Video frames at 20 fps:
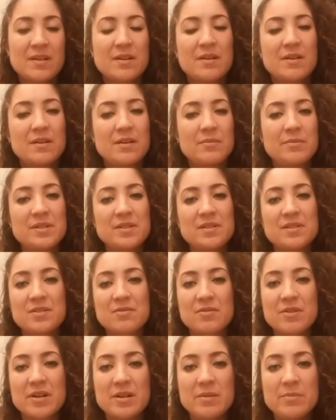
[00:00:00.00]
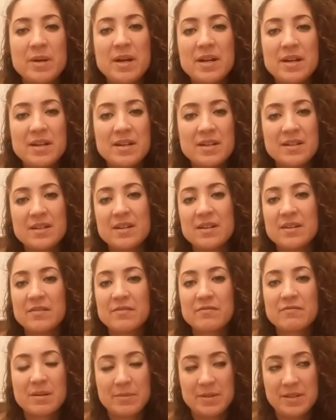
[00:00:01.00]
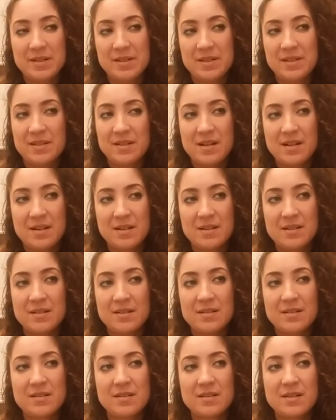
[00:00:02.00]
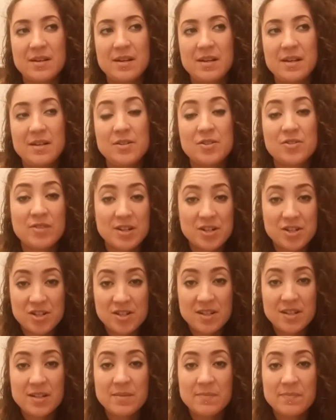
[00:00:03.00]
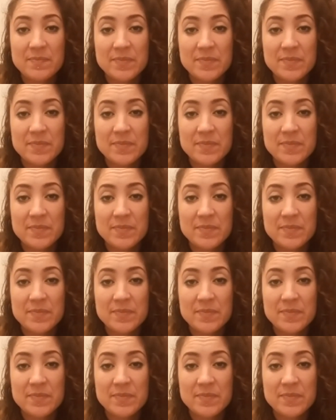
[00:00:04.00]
I would describe King of Rabbits as a tragedy.